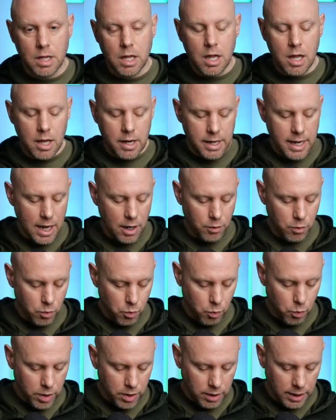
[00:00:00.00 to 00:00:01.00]
Now,
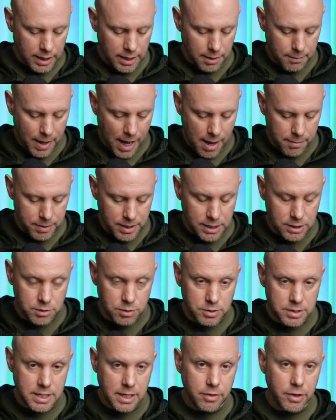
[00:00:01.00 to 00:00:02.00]
what will end up happening is you
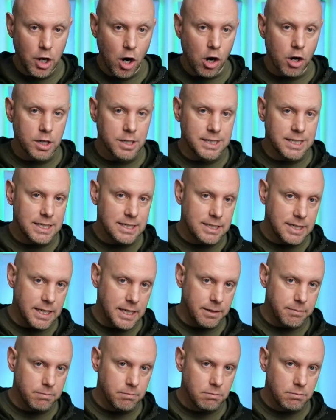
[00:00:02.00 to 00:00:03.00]
send the R&D
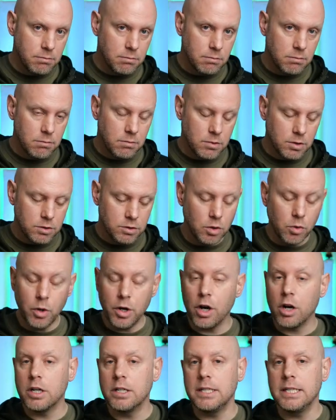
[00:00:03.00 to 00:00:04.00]
team. So an
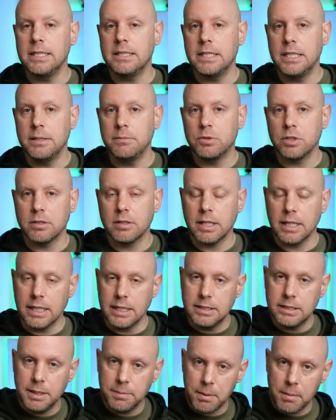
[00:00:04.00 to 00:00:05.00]
R&D team, just like a
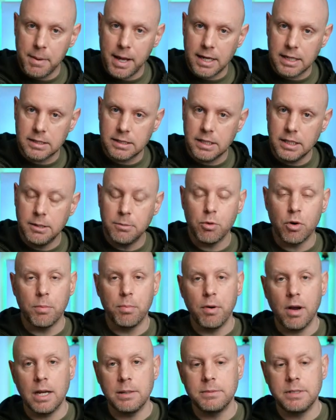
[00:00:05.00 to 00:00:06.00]
diplomatic team or a
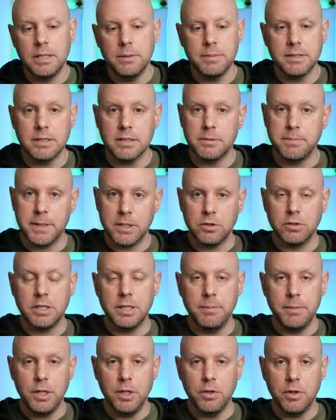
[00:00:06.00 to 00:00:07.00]
prime team, is a special team
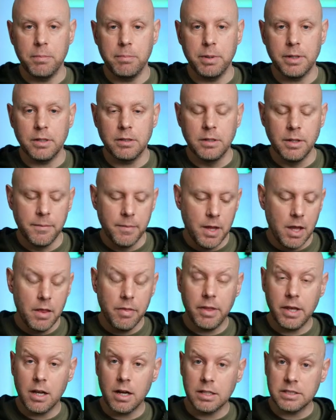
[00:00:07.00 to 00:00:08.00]
that you can build. They
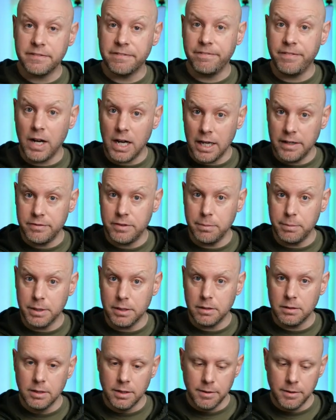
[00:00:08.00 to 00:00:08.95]
cost 5 to build.